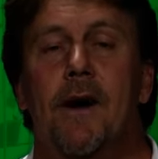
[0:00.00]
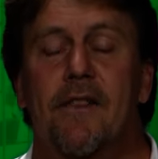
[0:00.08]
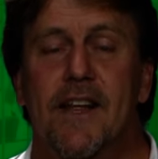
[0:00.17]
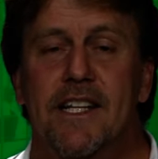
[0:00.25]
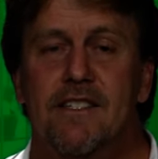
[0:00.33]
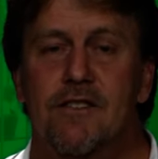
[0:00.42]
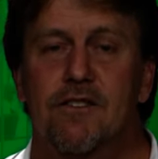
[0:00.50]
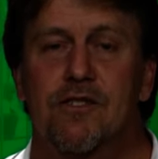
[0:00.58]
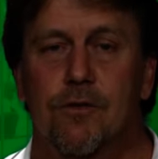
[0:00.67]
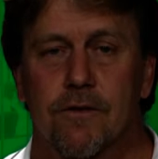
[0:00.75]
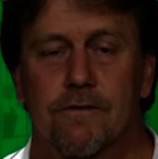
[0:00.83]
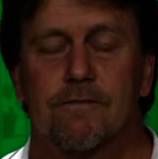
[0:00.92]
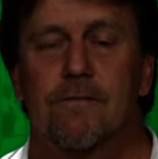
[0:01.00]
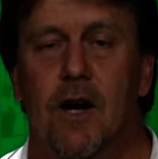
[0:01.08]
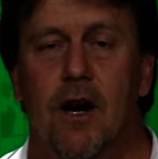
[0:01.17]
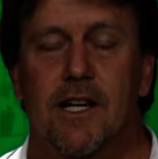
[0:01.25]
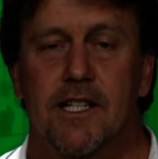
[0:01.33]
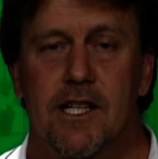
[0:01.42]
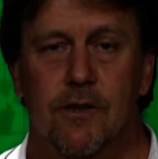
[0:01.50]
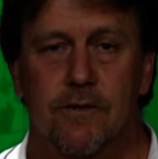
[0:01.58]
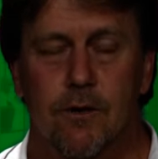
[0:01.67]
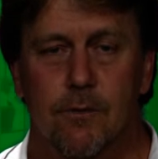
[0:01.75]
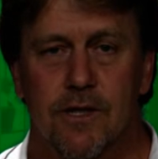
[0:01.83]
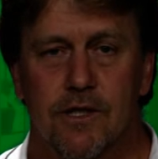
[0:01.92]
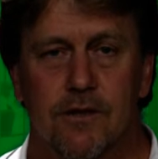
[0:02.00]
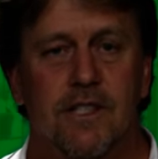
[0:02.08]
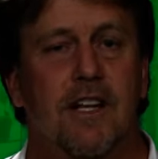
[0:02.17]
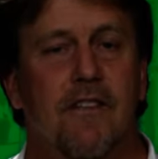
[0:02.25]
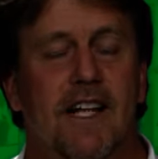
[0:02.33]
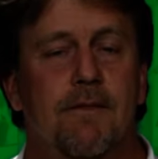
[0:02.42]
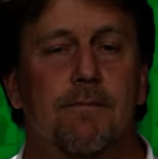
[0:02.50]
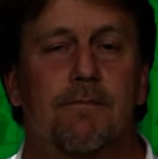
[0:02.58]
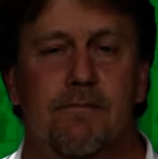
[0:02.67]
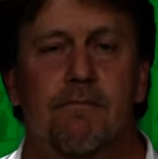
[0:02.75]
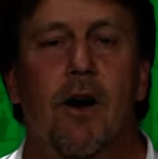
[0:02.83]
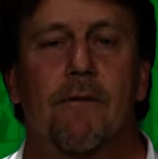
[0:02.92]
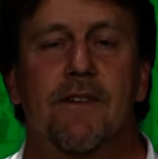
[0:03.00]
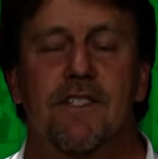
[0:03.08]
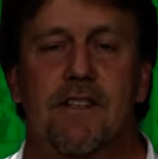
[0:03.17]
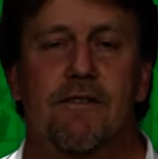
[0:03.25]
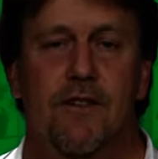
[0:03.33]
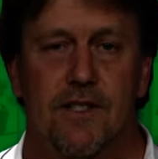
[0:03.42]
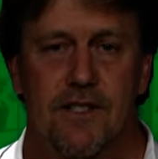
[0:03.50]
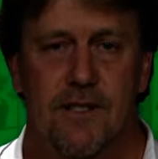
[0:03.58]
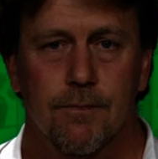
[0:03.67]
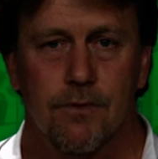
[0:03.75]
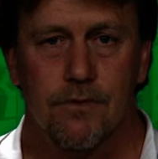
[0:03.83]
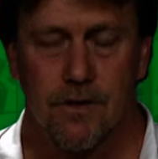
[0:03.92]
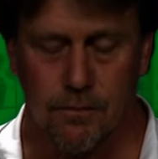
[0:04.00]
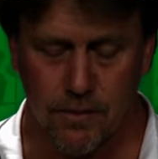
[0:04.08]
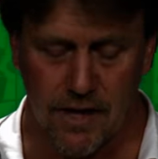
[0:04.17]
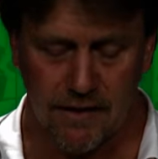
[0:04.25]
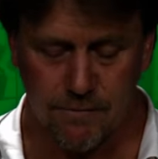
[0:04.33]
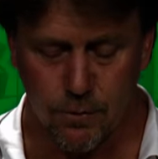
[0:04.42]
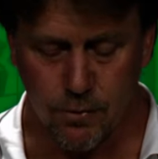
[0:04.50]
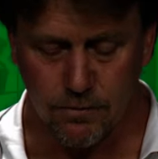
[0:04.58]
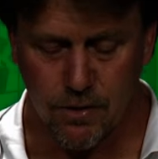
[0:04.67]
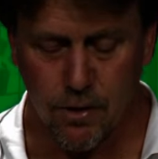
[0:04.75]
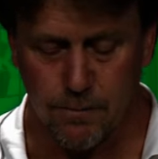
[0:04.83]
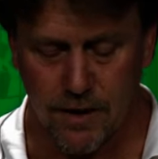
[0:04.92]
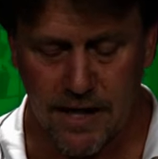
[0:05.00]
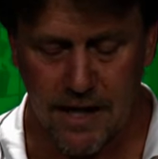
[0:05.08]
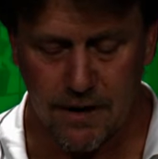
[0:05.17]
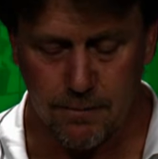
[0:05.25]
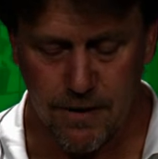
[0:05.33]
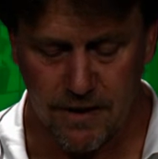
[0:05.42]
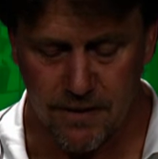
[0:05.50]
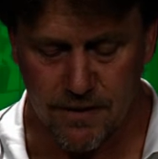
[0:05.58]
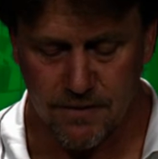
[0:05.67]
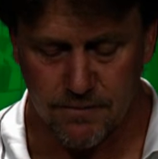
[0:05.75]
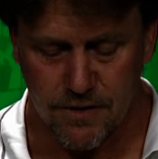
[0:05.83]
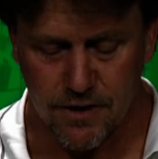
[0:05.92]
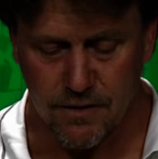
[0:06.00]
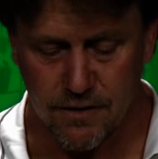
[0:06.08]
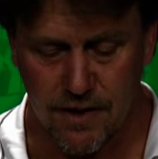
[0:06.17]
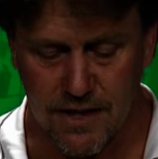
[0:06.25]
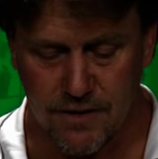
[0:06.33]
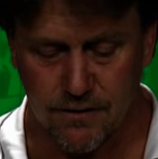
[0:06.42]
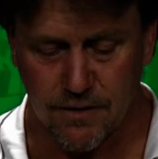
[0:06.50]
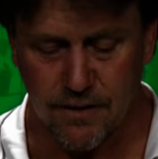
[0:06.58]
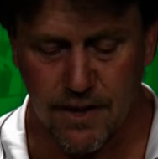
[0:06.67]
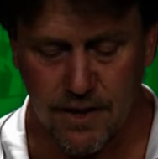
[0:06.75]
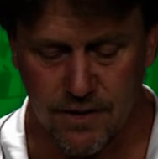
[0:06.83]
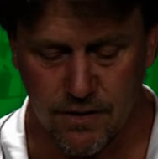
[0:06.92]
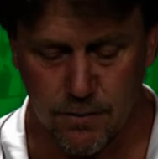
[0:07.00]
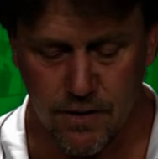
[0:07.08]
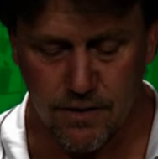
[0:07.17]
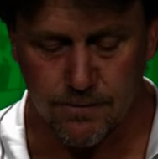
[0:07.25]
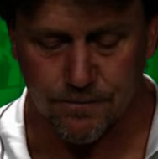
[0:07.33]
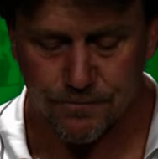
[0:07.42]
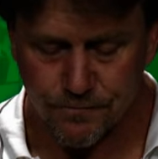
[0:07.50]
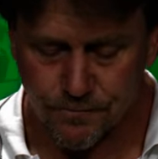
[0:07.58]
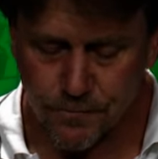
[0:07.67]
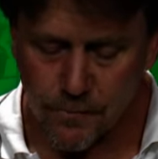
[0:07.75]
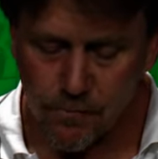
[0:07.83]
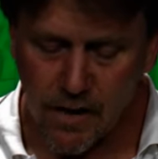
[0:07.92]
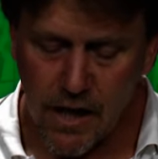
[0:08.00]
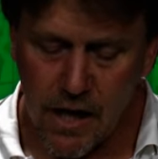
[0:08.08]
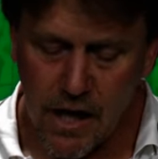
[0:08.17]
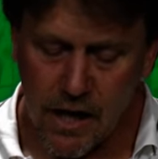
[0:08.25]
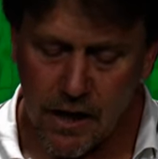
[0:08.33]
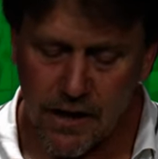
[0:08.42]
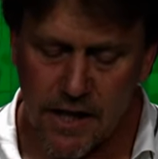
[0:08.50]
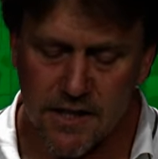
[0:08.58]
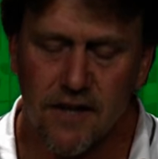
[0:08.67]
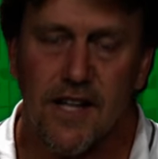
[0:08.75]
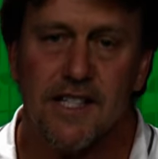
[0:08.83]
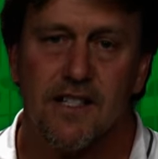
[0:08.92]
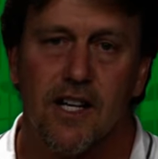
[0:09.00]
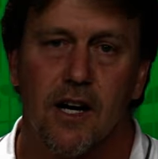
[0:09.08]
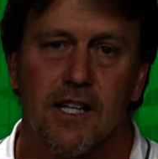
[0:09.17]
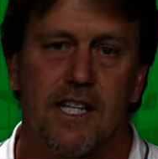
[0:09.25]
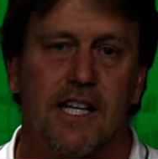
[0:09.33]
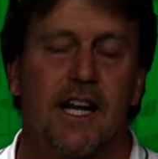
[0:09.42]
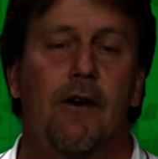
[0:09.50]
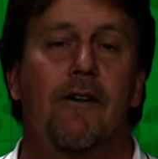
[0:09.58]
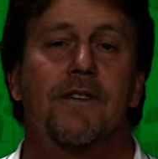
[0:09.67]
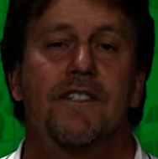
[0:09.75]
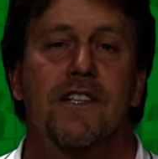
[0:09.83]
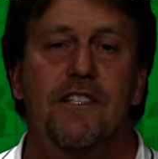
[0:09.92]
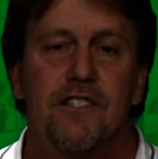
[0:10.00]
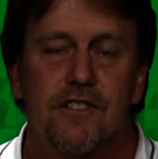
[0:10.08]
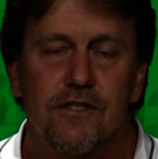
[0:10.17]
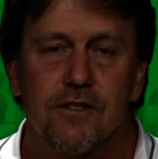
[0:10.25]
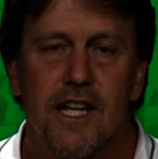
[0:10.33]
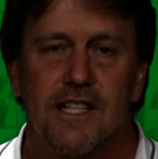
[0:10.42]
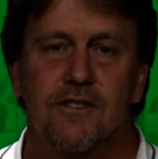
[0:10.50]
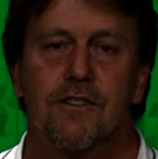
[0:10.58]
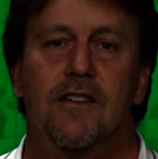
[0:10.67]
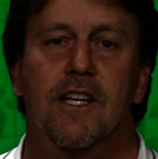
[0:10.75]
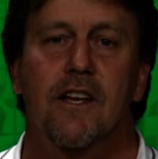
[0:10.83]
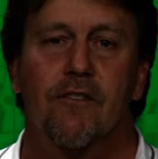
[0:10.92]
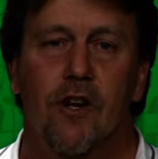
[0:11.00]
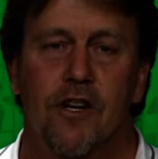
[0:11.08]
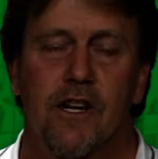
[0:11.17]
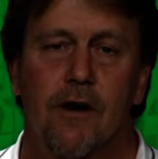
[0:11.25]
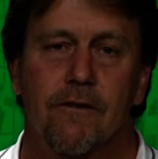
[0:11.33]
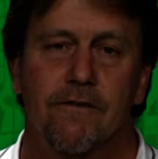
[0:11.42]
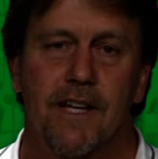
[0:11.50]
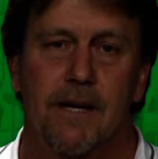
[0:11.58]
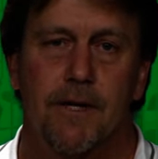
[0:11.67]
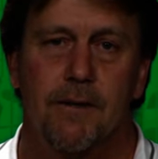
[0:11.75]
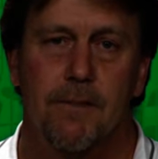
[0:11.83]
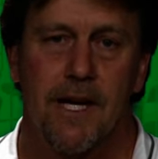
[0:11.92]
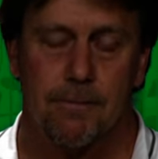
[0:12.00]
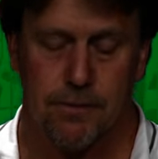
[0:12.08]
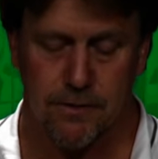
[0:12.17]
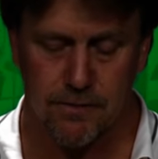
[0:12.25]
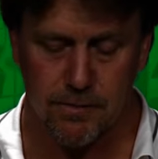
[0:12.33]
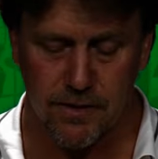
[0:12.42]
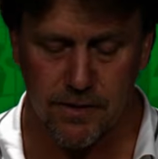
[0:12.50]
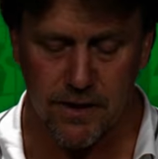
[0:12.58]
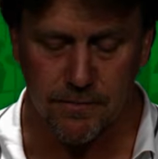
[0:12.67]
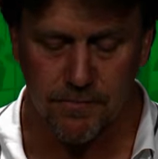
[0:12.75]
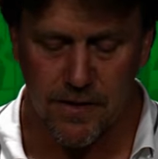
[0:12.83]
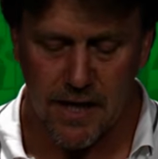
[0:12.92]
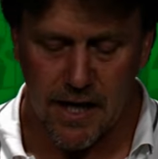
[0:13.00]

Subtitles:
But that's the sort of idea of what we're doing. Now that's obviously very simple, and we'll have more complicated methods to do that sort of thing as well. Okay, so that's the idea. Now obviously to do that sort of thing, you've got to know a fair bit about probability.